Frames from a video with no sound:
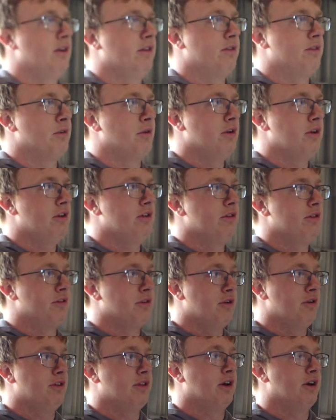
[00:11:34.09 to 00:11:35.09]

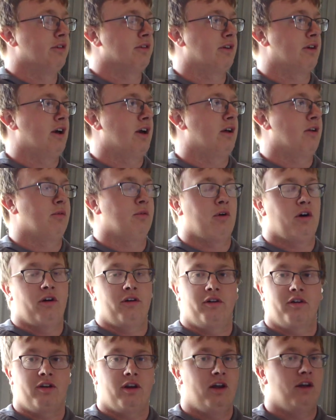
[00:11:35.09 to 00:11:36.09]
3,000 gallon
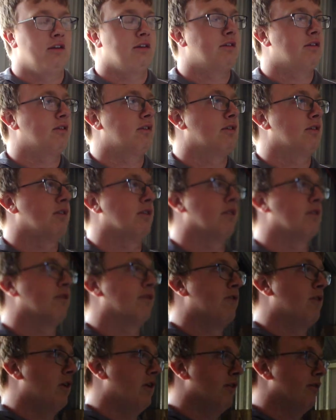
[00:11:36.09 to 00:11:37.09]
water tanks in the
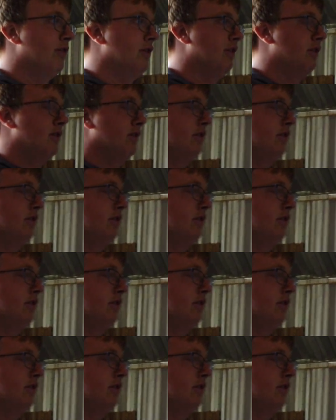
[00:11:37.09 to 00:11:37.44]
front of it.